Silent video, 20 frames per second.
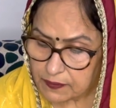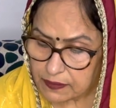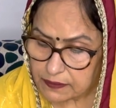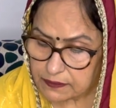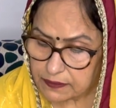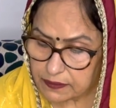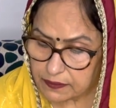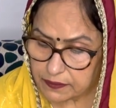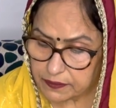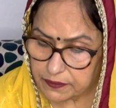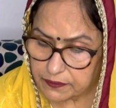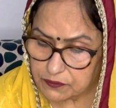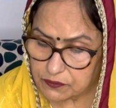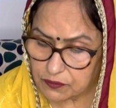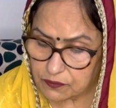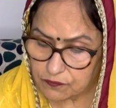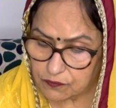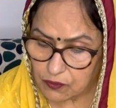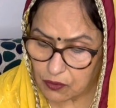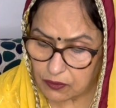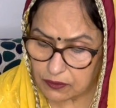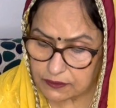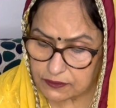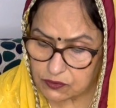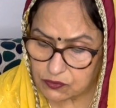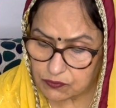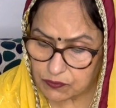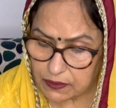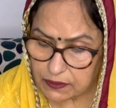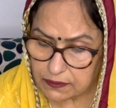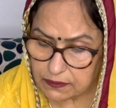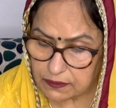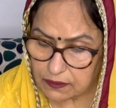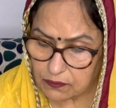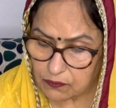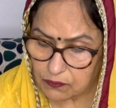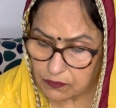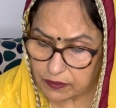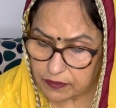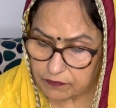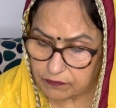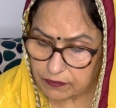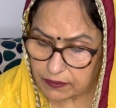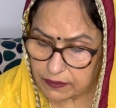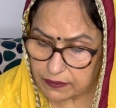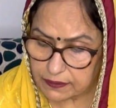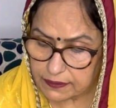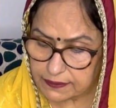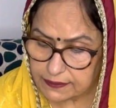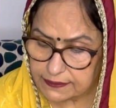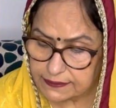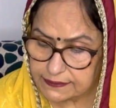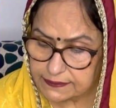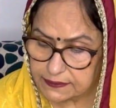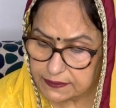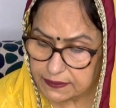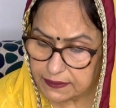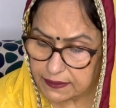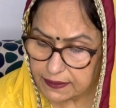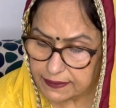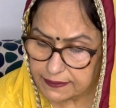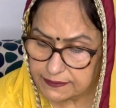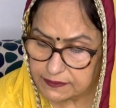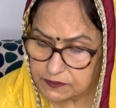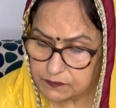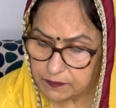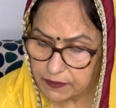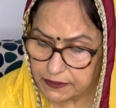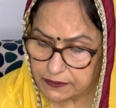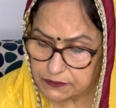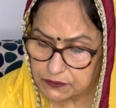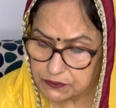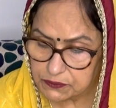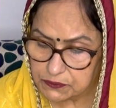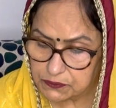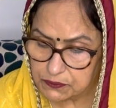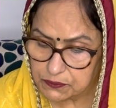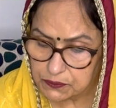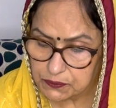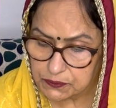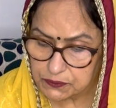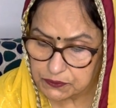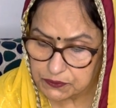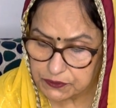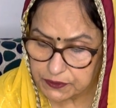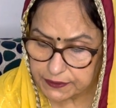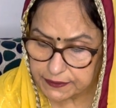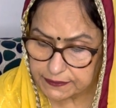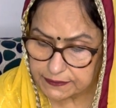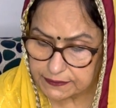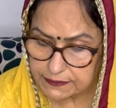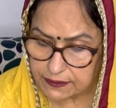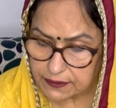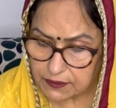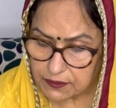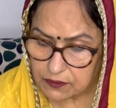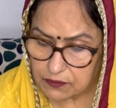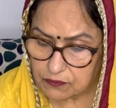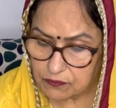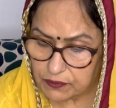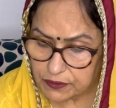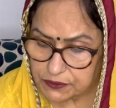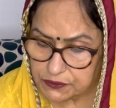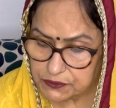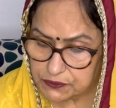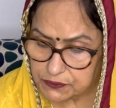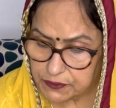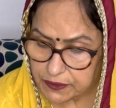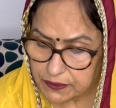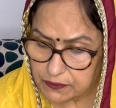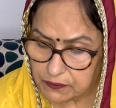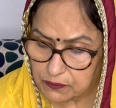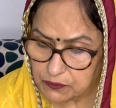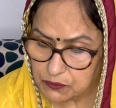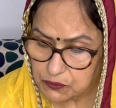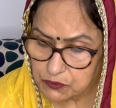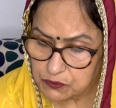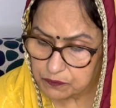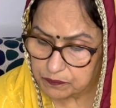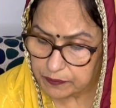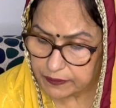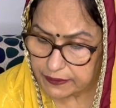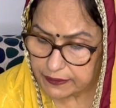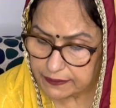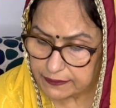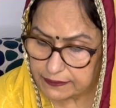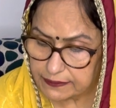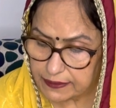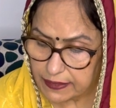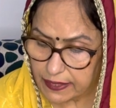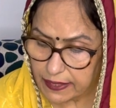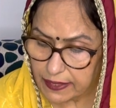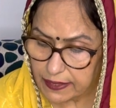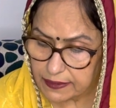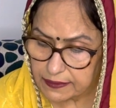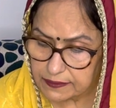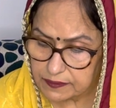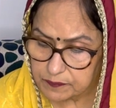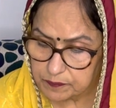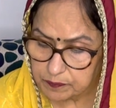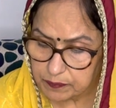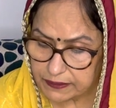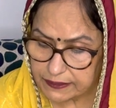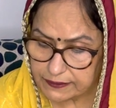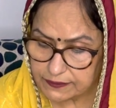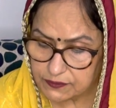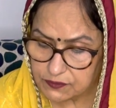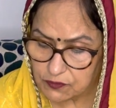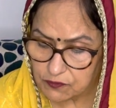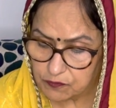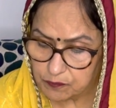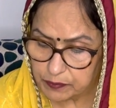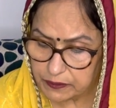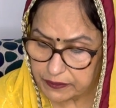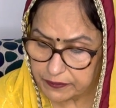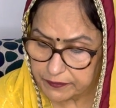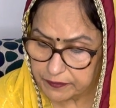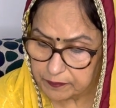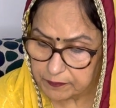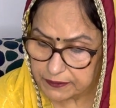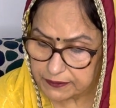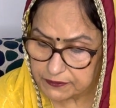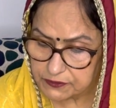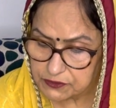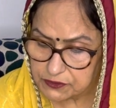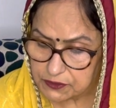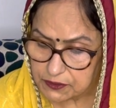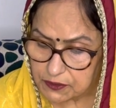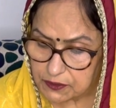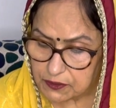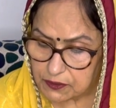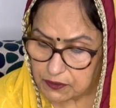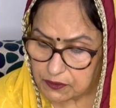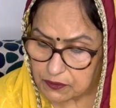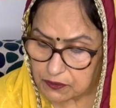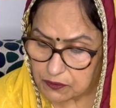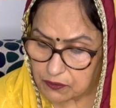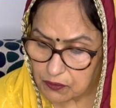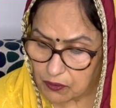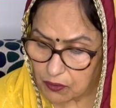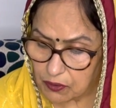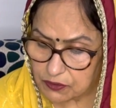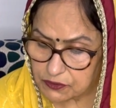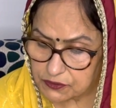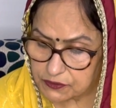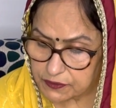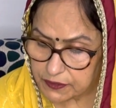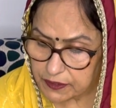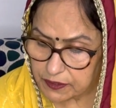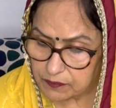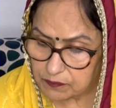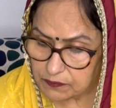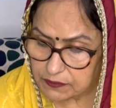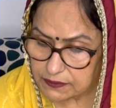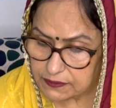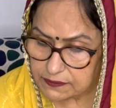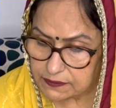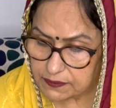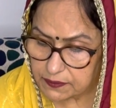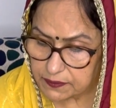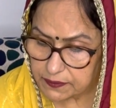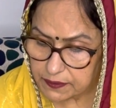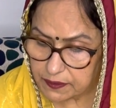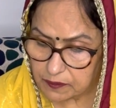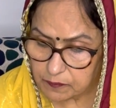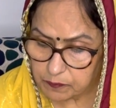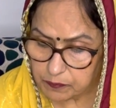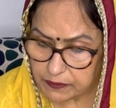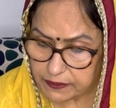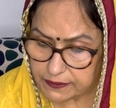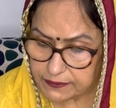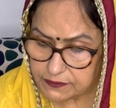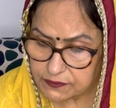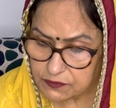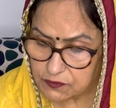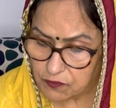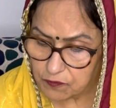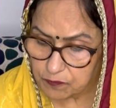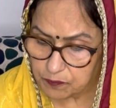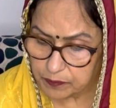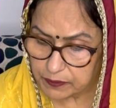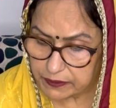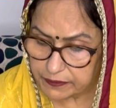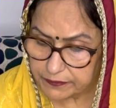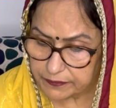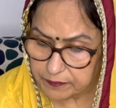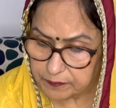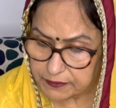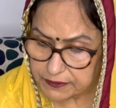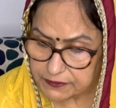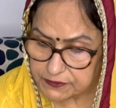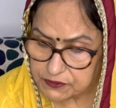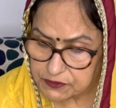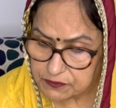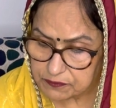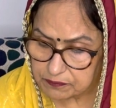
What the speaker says: The creator of all is one, the only one. He is realized by true Guru's grace. Why should I go to bathe at place of pilgrimage? God's name is the real place of pilgrimage.